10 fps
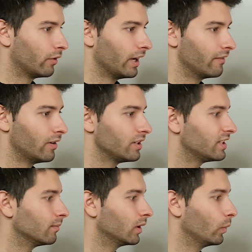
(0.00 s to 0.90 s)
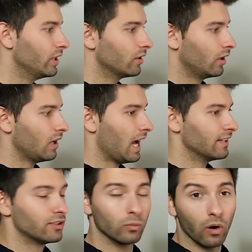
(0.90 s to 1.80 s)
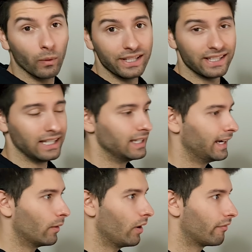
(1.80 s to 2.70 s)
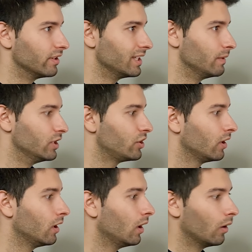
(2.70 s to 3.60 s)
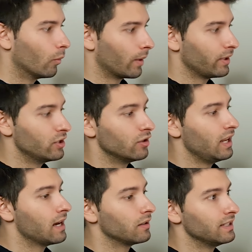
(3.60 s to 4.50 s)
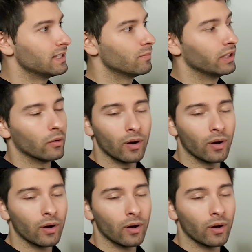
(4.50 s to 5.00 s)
create a very similar window as to what we see in our reference image. What I'm gonna do now is simply